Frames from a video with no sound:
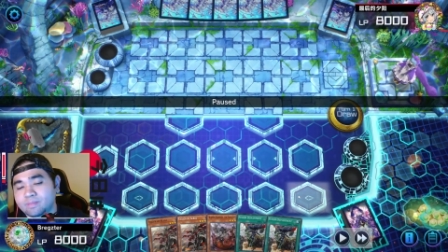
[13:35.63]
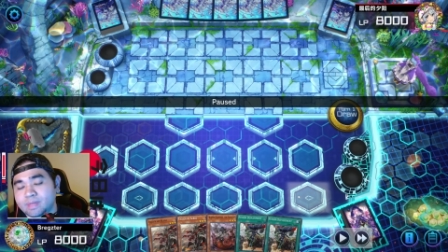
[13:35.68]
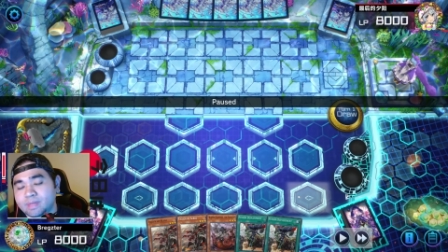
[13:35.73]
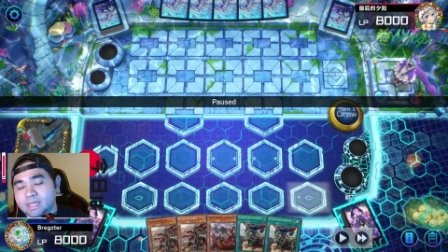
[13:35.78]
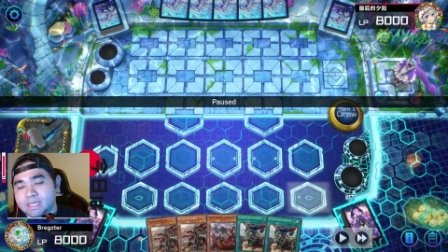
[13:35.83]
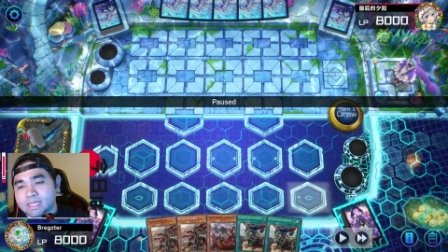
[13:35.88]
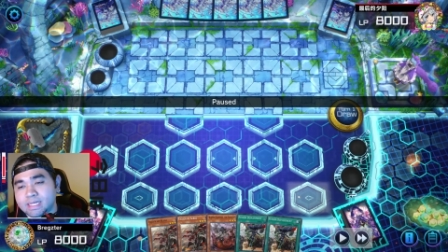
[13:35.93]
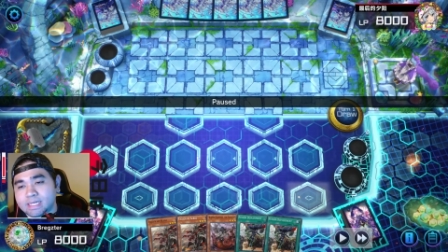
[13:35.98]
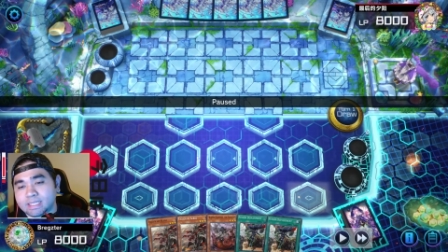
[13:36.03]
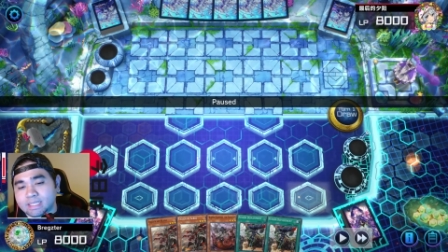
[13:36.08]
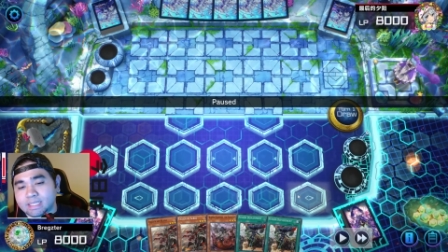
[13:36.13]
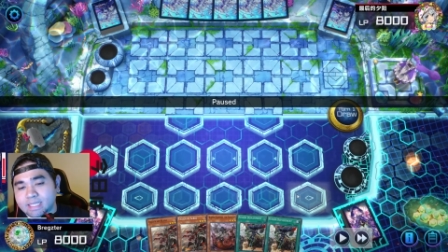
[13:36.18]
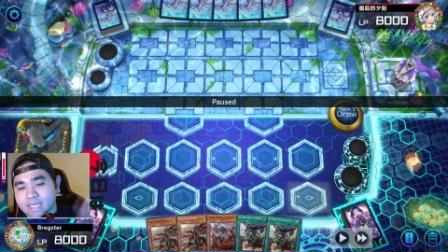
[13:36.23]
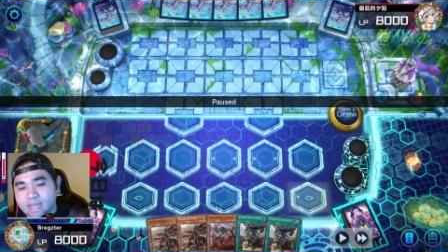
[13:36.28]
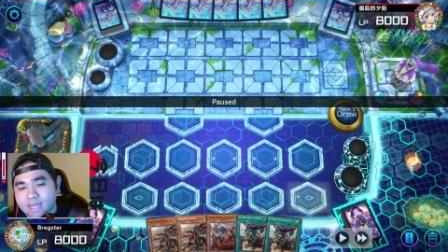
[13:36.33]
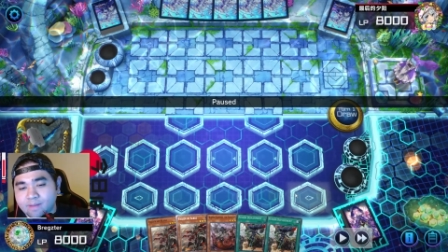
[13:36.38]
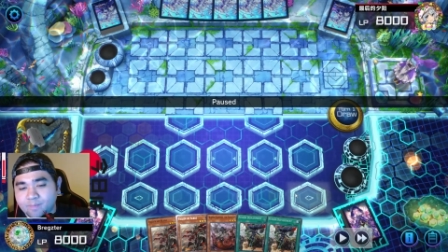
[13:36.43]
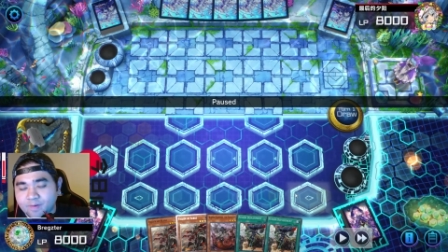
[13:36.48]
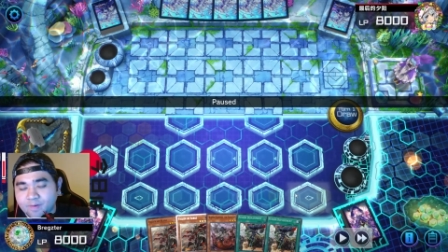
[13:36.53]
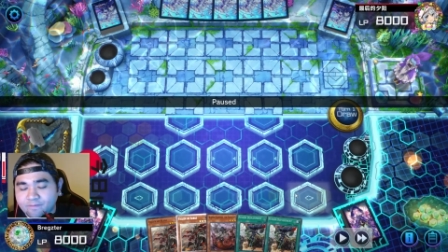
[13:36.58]
but yeah,
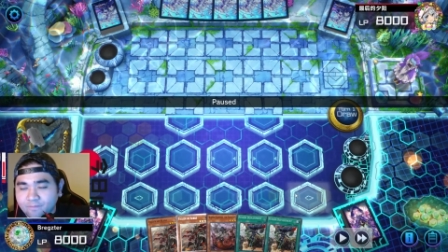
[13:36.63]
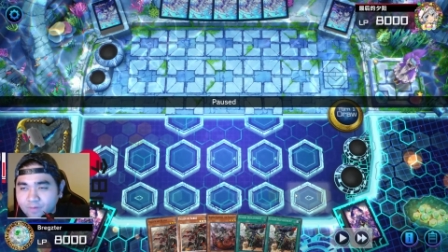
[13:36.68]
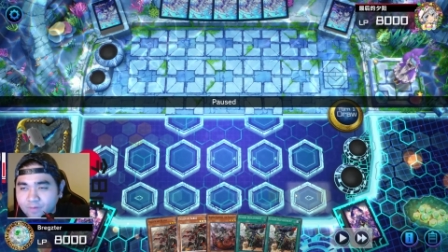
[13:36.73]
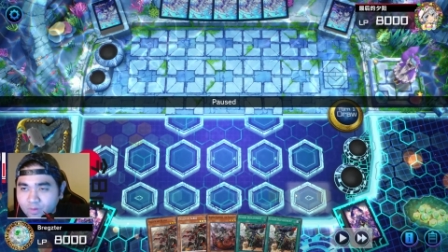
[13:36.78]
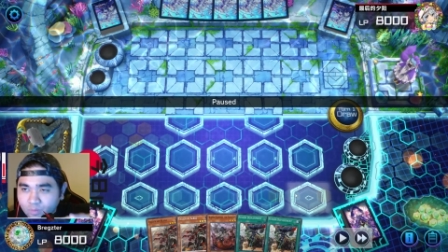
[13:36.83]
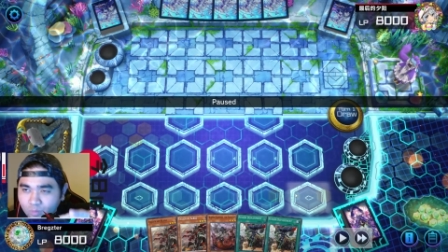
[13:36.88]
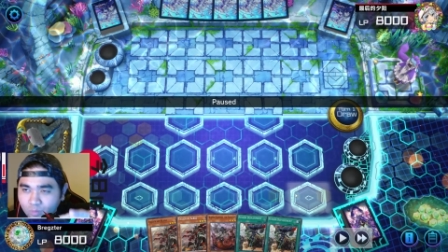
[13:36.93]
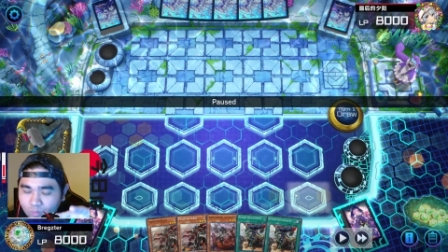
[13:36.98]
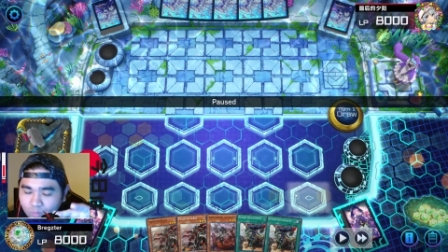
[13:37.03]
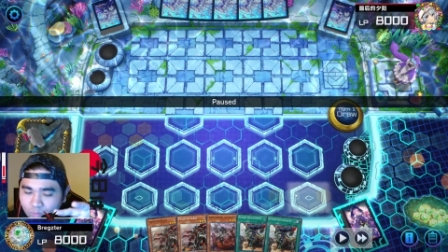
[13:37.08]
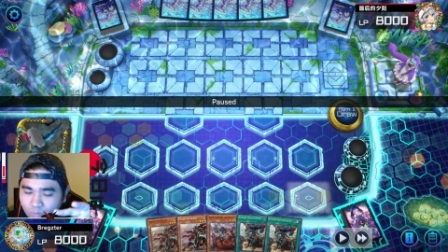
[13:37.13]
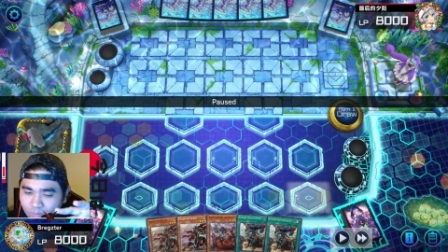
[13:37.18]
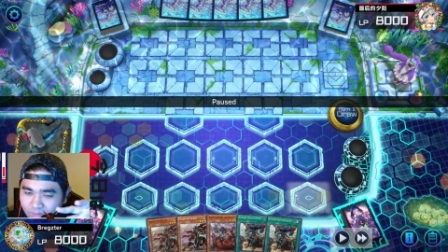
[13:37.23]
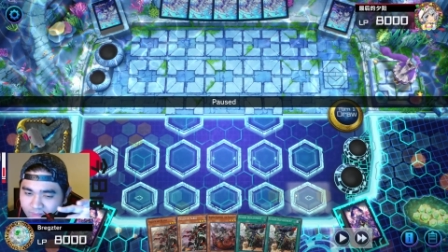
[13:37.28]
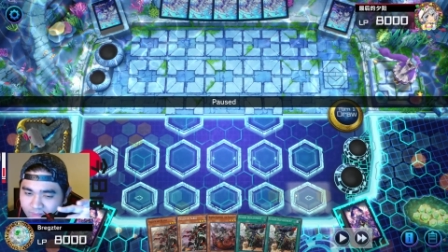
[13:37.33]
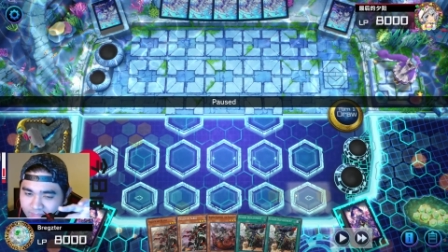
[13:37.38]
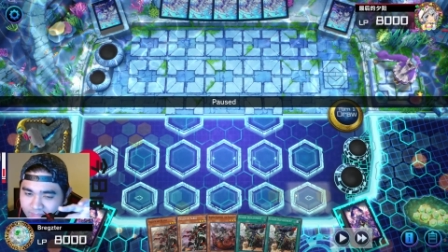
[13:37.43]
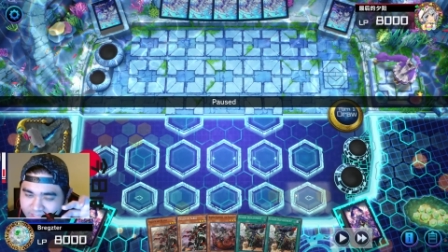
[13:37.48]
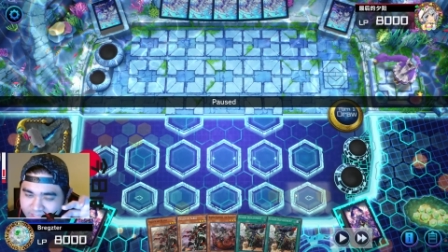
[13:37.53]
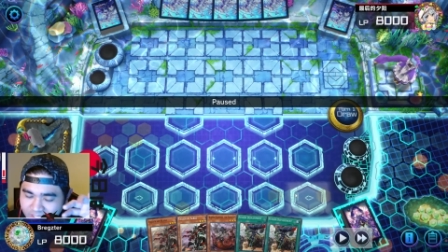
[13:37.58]
I prefer
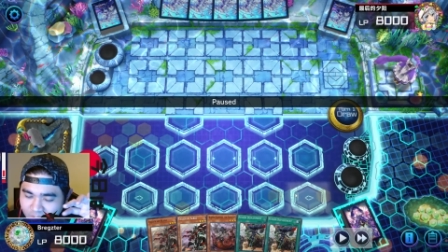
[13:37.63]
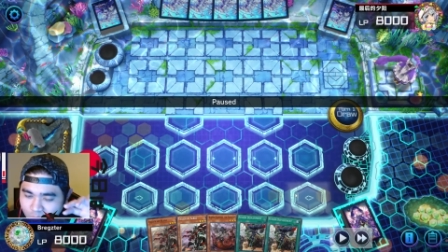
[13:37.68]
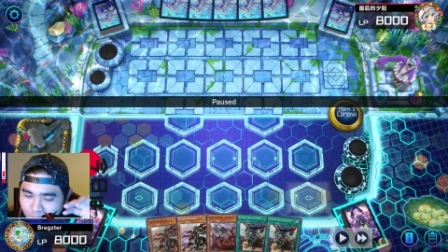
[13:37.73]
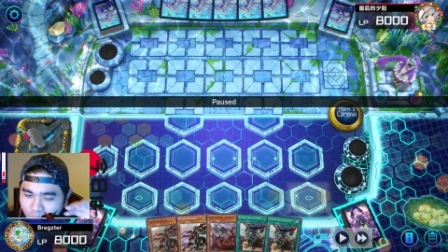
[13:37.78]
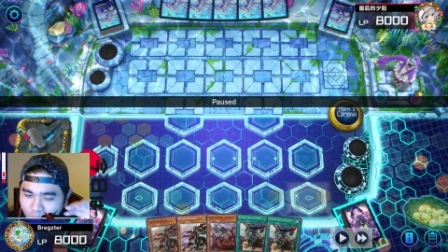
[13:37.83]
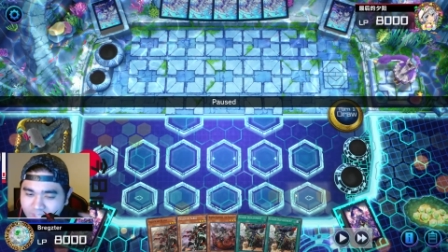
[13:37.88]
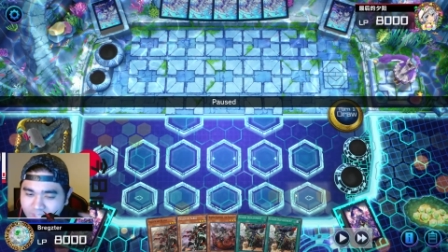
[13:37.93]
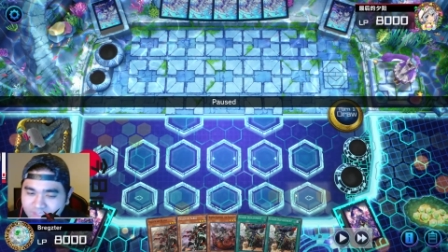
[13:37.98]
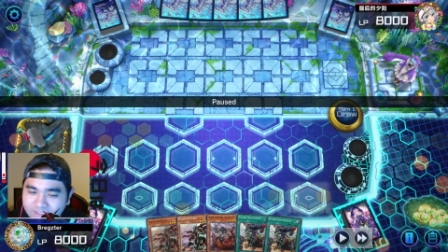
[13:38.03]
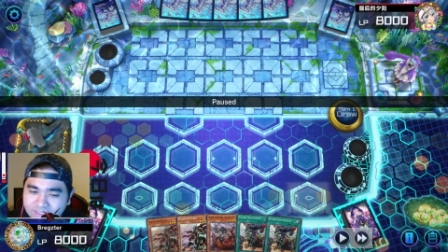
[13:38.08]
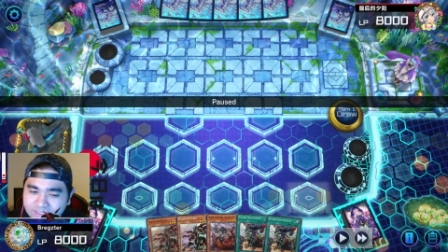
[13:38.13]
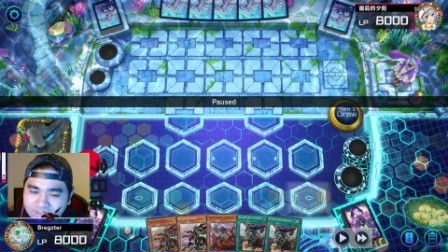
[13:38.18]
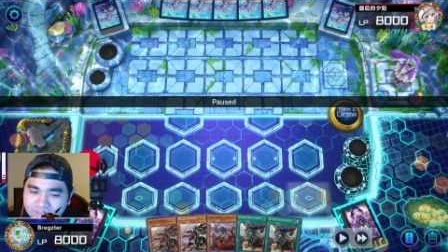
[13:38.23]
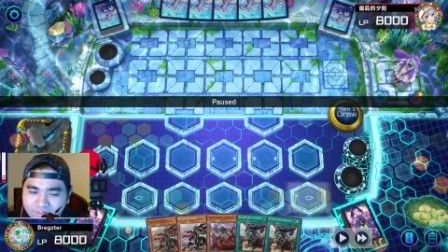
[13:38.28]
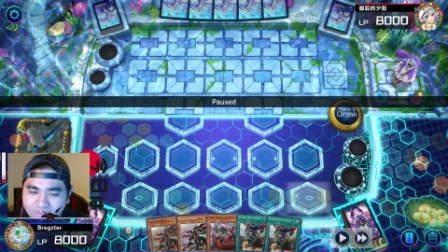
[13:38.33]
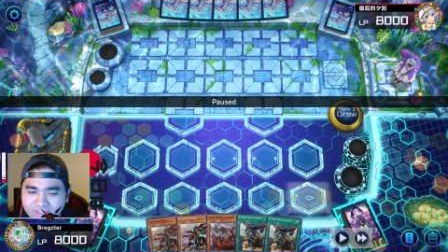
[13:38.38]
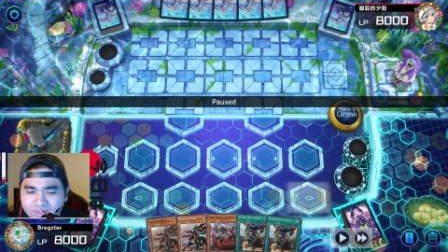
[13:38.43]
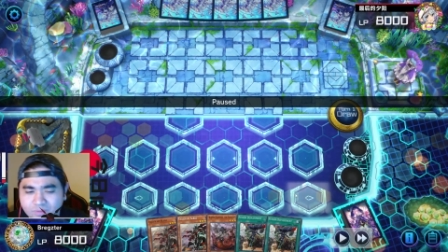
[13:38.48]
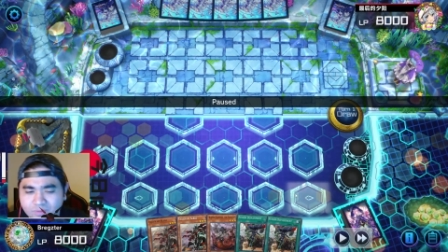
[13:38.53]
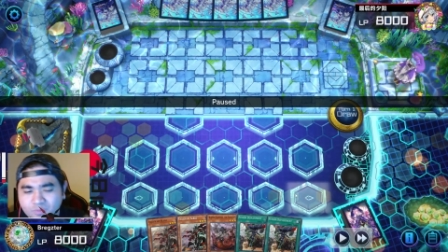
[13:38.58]
letting you watch this
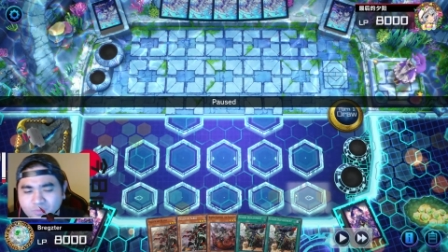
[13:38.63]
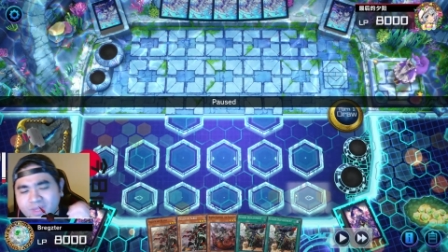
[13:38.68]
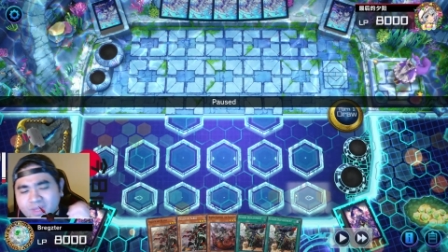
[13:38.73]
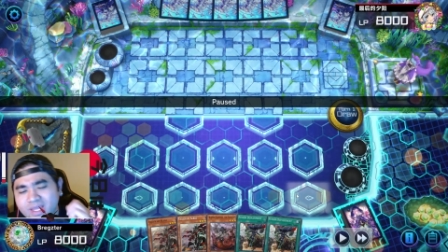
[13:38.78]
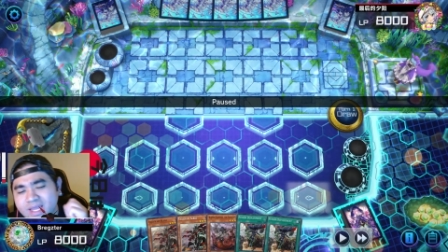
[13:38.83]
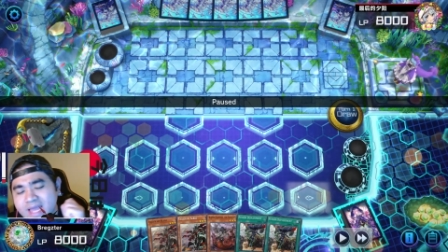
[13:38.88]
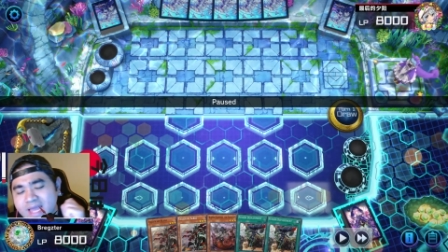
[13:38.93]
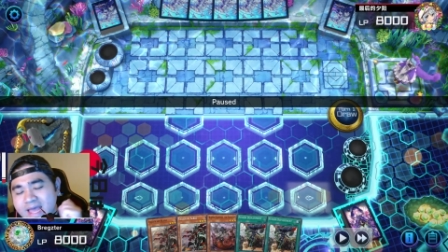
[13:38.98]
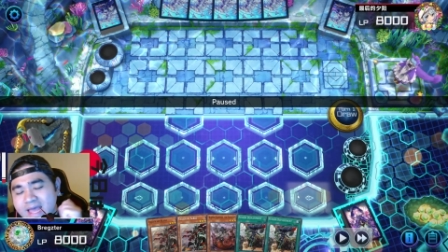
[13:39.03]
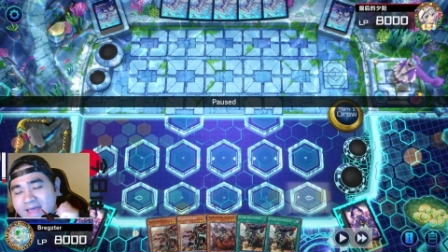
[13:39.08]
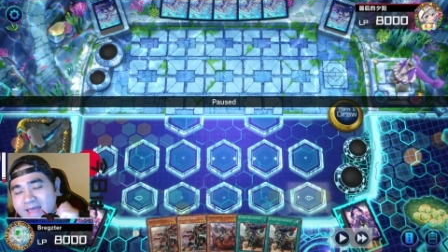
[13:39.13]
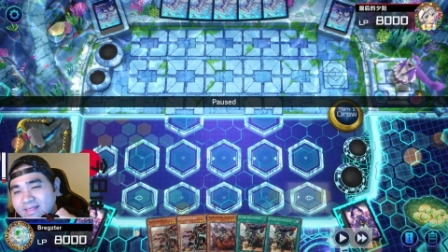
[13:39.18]
one. So we got